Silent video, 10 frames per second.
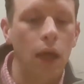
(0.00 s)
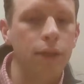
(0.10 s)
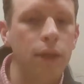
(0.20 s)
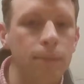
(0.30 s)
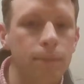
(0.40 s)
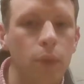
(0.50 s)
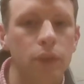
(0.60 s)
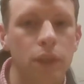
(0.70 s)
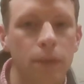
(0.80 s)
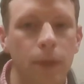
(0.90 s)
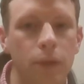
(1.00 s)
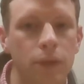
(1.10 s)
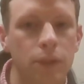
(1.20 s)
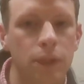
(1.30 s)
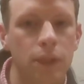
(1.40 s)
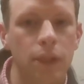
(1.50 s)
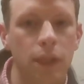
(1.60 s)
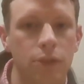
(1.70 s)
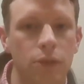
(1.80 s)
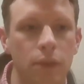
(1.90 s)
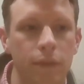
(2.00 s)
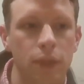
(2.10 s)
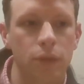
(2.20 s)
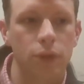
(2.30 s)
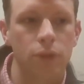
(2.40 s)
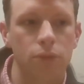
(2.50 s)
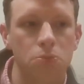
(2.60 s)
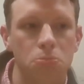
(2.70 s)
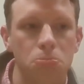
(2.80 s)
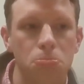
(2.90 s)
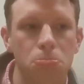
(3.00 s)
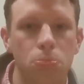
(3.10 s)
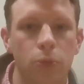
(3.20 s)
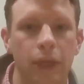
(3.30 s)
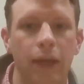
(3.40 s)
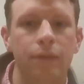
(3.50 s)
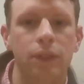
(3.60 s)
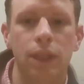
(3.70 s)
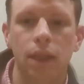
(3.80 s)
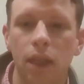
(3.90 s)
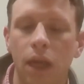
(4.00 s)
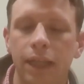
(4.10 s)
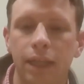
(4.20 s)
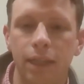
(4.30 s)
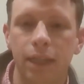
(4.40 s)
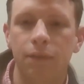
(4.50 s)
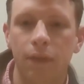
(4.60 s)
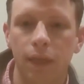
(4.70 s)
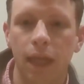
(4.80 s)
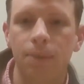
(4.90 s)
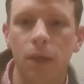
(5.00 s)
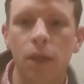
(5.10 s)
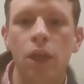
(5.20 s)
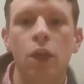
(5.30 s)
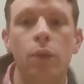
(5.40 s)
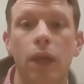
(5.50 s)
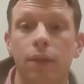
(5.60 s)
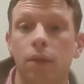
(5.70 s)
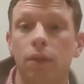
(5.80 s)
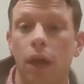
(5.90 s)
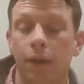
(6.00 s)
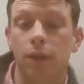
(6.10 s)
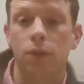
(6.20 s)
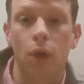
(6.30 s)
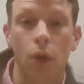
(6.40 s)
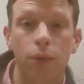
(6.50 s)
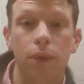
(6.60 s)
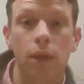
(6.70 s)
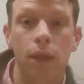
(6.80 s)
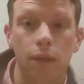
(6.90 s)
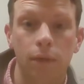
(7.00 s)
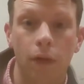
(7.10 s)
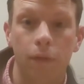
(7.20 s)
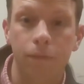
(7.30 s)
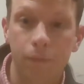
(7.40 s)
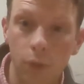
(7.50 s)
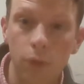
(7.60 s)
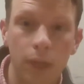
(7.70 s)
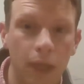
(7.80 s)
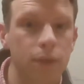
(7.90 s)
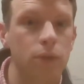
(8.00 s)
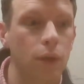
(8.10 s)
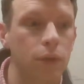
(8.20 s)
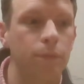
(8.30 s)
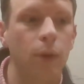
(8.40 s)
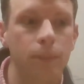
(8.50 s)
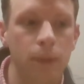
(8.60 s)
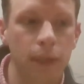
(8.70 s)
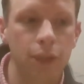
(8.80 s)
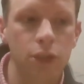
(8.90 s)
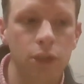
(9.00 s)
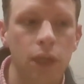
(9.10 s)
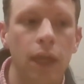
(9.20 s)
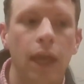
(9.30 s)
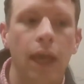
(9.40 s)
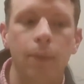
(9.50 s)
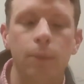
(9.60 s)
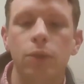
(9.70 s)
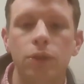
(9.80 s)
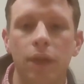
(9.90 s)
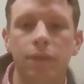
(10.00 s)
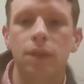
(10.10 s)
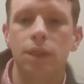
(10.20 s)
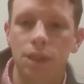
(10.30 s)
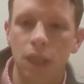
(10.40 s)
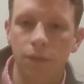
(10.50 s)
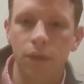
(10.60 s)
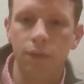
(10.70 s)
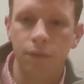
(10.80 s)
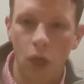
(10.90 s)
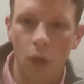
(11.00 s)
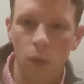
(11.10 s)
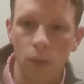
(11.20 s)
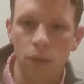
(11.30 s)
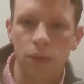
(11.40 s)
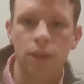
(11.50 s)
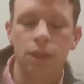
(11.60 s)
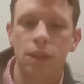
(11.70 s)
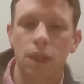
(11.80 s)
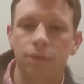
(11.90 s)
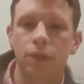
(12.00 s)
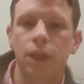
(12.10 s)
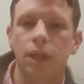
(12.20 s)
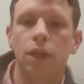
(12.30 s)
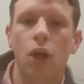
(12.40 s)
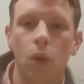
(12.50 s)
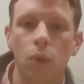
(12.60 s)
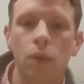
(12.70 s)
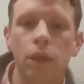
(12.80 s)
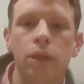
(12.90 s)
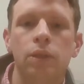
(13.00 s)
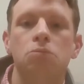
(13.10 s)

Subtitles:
Other important components to the Industrial Revolution. We have a decline in need for labor, we have a growth of food, we have a growth of population, and we also have the discovery of coal, the discovery that coal